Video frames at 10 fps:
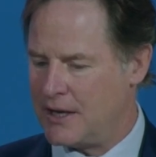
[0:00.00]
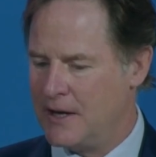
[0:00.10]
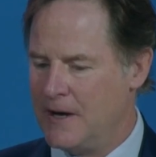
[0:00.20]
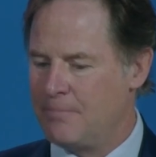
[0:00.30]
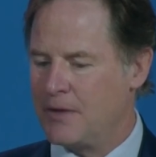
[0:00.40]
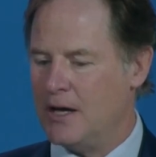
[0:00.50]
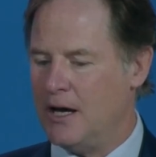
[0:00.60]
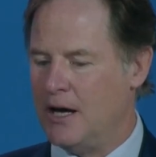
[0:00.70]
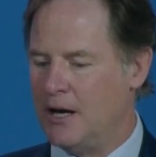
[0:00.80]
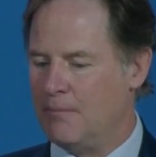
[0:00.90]
mm-hmm.
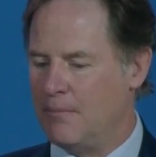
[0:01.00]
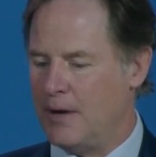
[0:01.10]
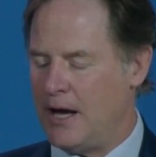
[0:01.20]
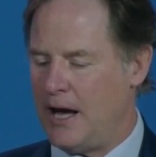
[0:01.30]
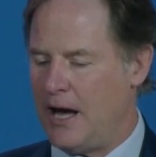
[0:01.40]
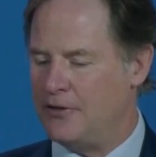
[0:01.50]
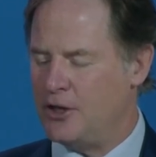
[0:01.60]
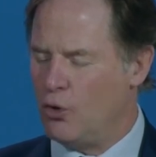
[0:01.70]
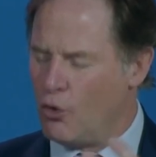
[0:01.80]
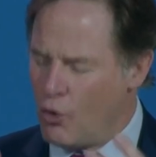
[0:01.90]
um, and
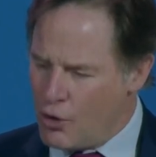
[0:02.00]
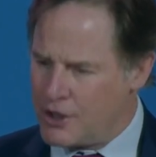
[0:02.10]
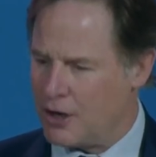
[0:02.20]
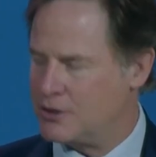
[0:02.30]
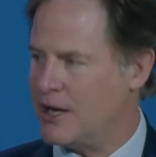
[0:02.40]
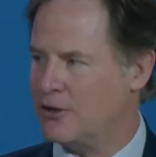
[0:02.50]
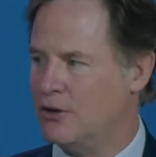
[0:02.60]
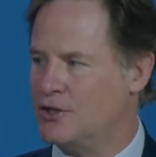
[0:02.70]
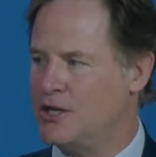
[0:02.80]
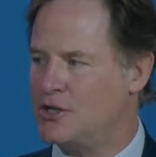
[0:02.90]
the audio
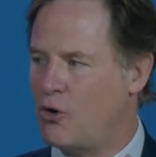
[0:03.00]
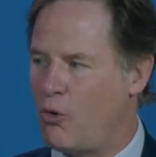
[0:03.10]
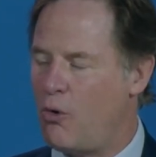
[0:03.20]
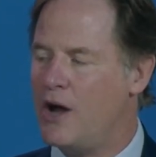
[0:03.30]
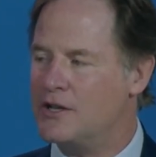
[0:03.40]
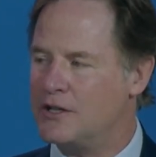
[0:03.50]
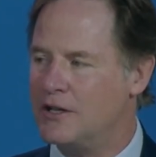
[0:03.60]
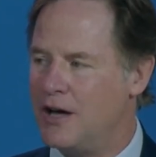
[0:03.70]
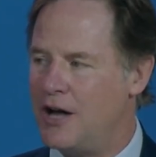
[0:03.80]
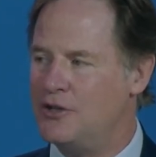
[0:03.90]
technology is quite
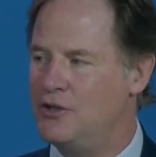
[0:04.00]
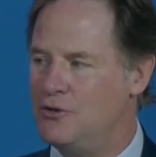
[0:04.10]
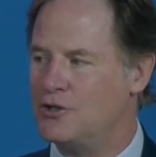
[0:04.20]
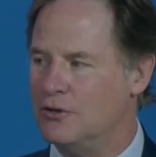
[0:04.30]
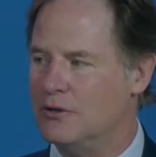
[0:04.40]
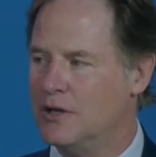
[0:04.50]
unusual.